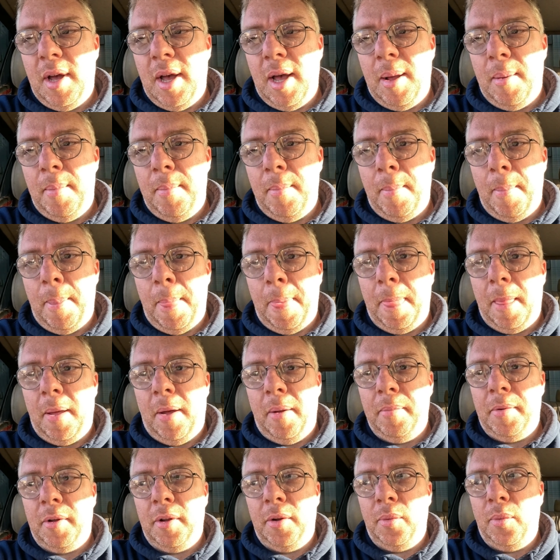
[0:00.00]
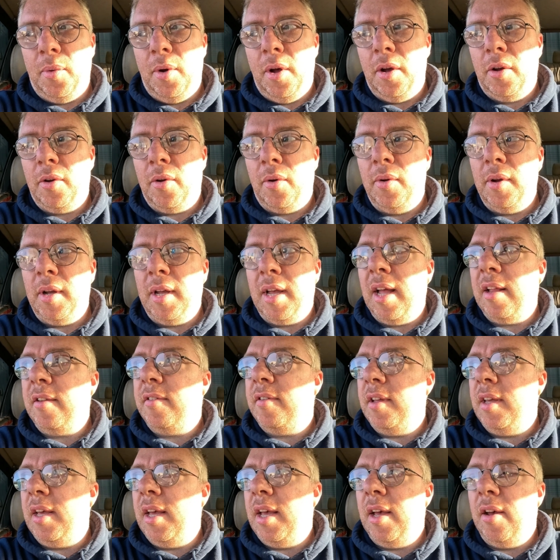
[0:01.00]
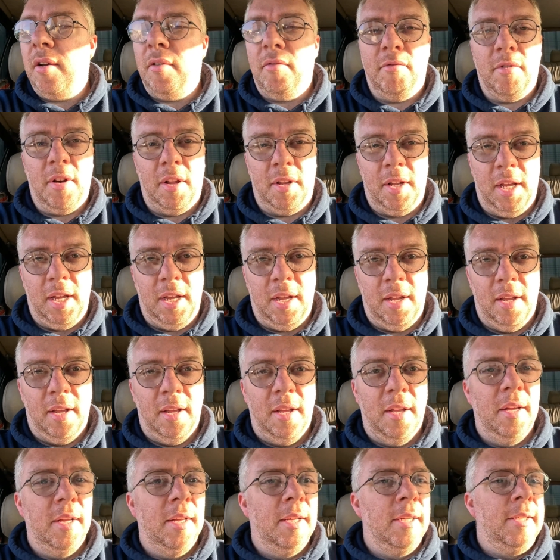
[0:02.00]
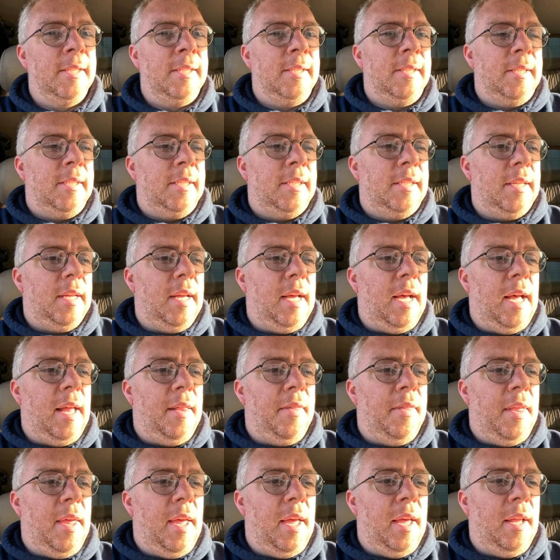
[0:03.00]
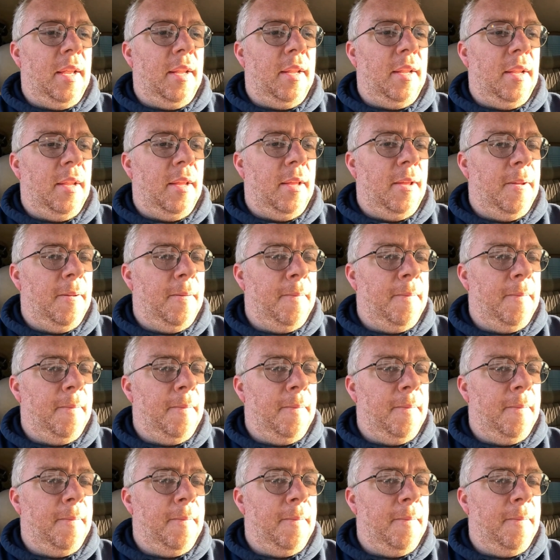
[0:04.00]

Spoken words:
I'm going to work on getting it running, and then